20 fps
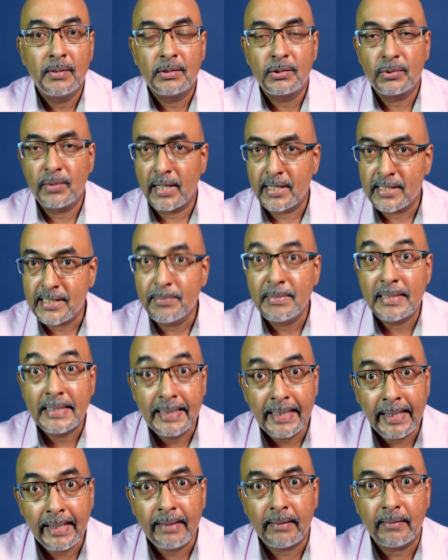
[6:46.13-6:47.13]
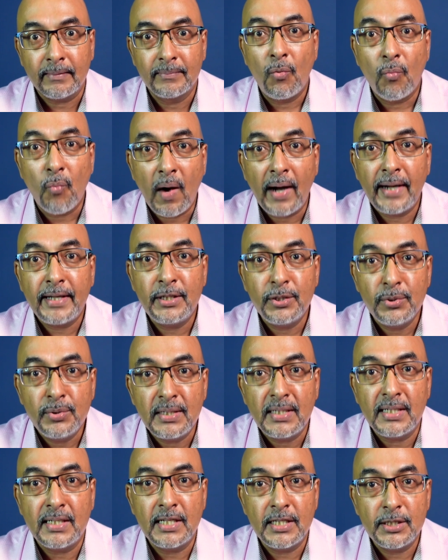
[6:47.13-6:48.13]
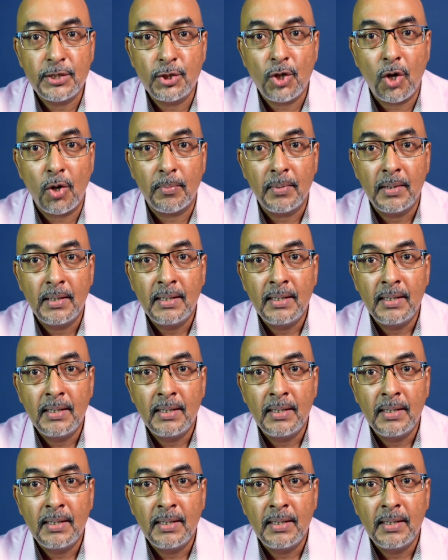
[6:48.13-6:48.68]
So I asked him again, why do you need a job?